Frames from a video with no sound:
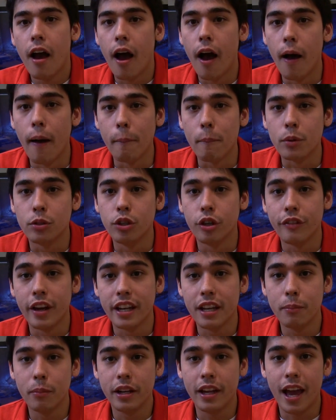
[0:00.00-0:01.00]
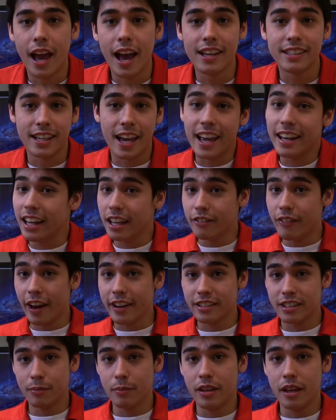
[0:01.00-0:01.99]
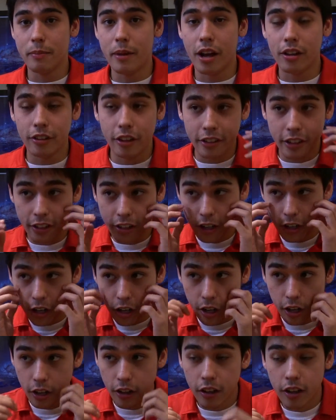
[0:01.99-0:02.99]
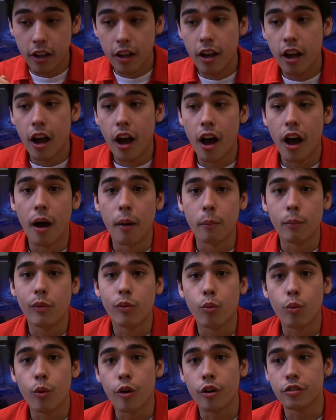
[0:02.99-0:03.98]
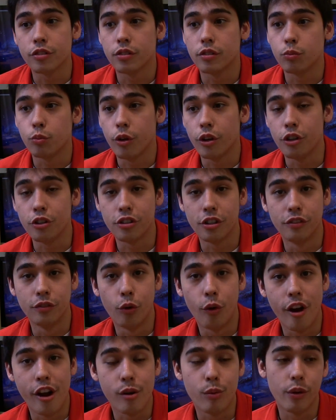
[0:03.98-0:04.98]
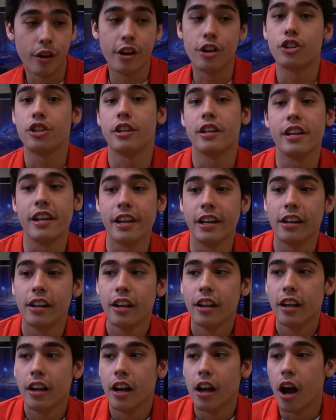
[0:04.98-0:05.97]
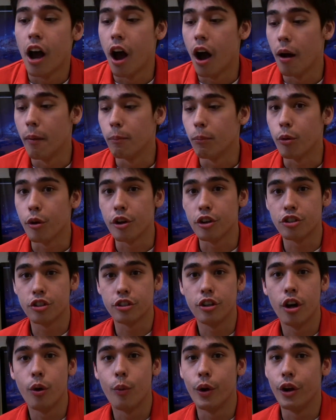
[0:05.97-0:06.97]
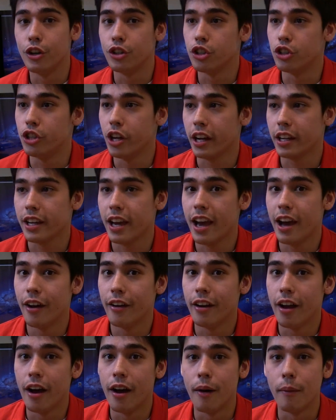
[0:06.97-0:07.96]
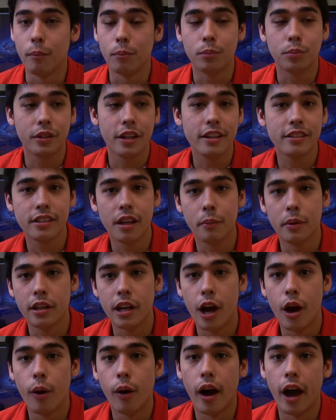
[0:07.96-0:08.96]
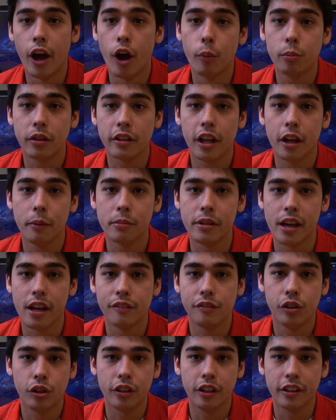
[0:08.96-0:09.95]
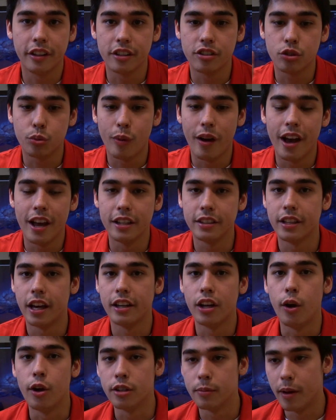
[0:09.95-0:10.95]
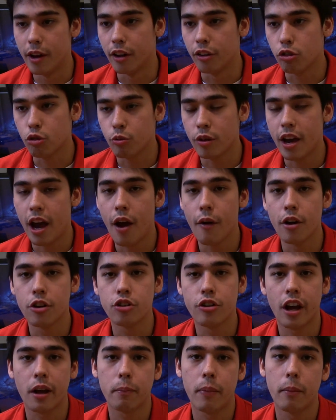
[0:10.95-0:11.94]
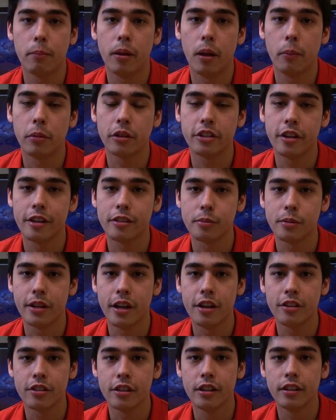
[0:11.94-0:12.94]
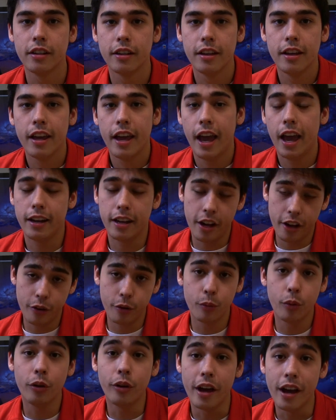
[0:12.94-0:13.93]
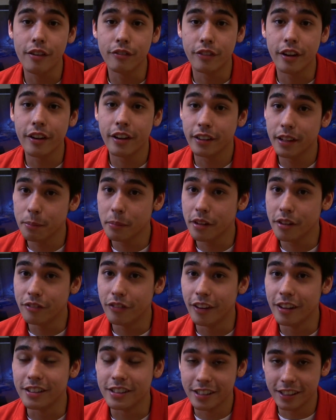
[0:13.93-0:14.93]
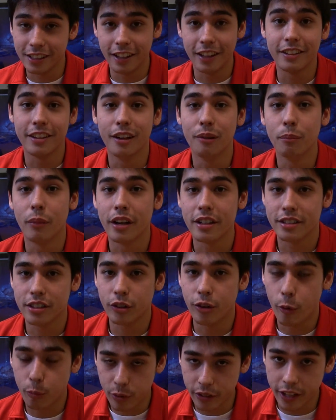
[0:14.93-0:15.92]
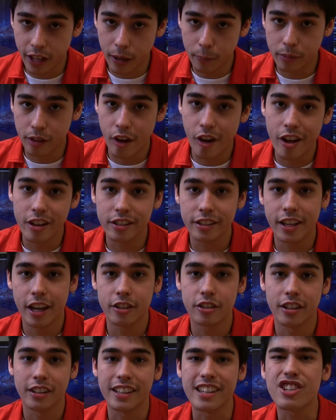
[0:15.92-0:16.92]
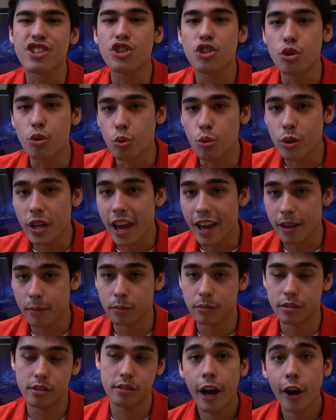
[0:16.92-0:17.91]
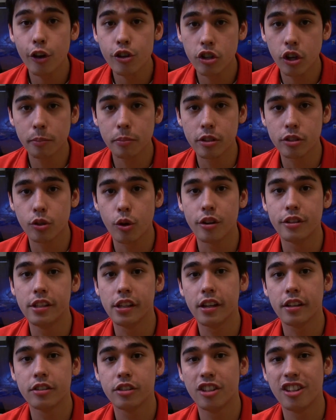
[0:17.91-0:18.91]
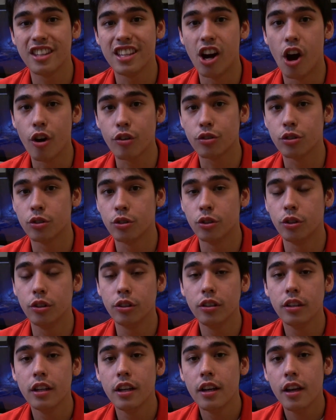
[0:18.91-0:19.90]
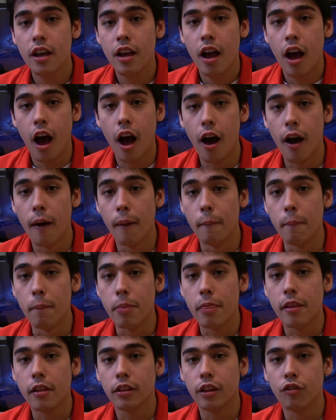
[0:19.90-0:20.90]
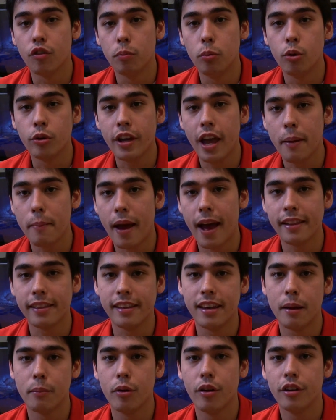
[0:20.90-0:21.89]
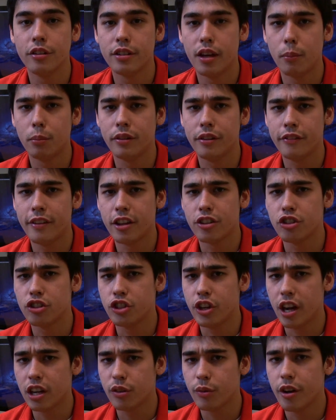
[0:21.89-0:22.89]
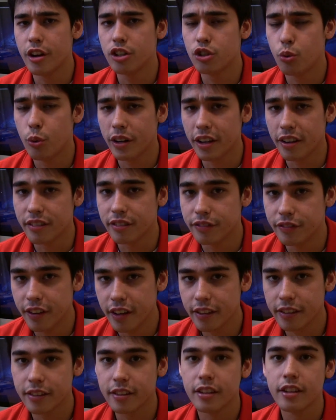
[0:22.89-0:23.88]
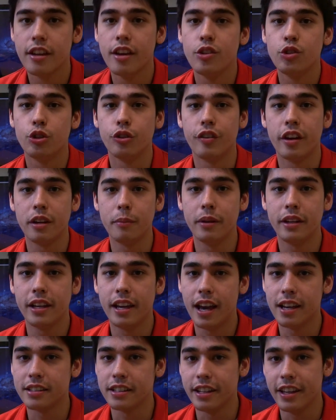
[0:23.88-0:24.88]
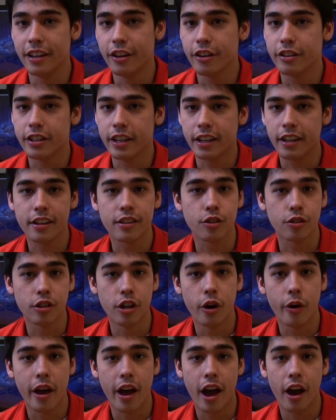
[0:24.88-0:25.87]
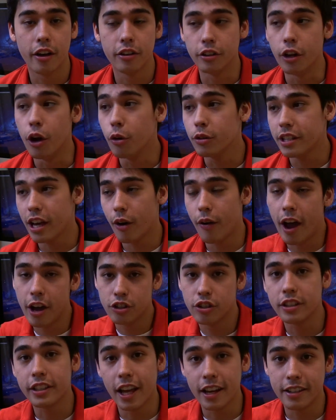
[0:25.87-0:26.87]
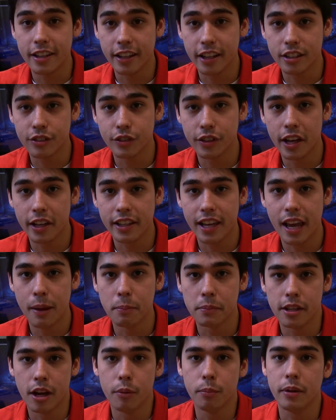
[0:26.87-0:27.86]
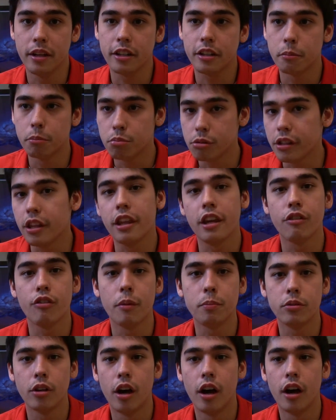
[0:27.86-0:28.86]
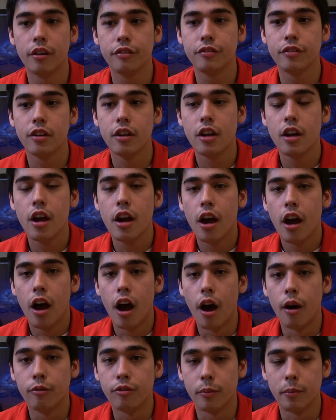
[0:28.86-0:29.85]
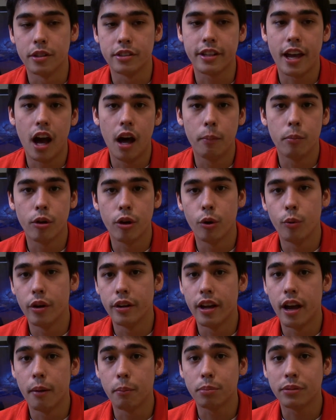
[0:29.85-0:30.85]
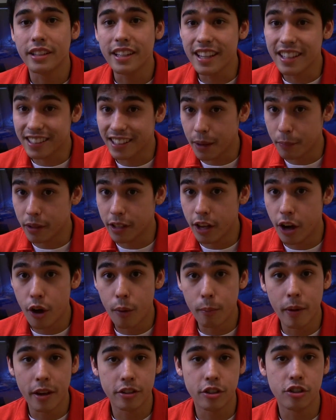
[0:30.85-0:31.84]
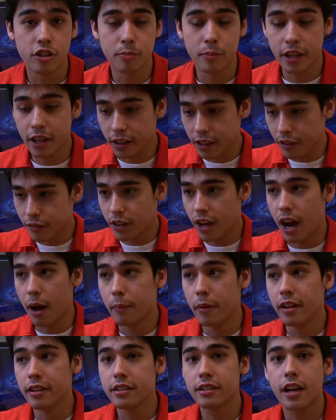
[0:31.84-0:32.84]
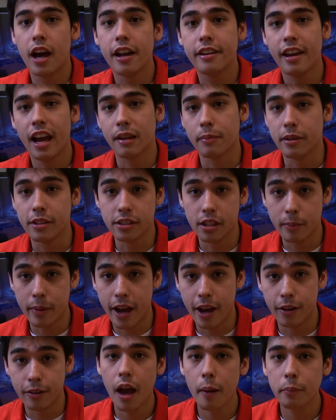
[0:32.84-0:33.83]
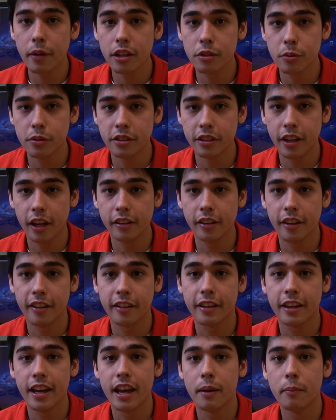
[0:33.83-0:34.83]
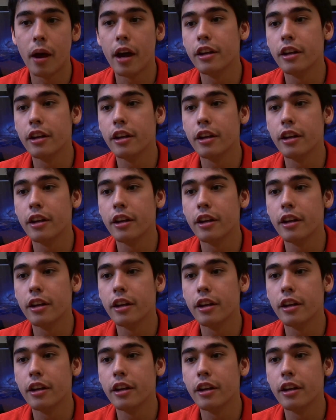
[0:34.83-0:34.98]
Um, so if anybody has any advice to me about London at all, um, where's, where you should avoid, where you should eat, um, where you should go, where you should check out, um, please let me know. I hope to get up to Anfield at least twice. I know it's about a three hour trek by public transportation, and I will have very limited funds in London, but I still hope to get up there and catch at least two games. I also hope to score tickets to the Arsenal um, Liverpool game at the Emirates. I believe that's January 25th. So if anybody has an in on tickets or know how, knows how I should get tickets for that game without being completely ripped off, um, from a scalper or whatnot, please let me know, message me, leave comments, contact me somehow. I'm desperate to get to the game.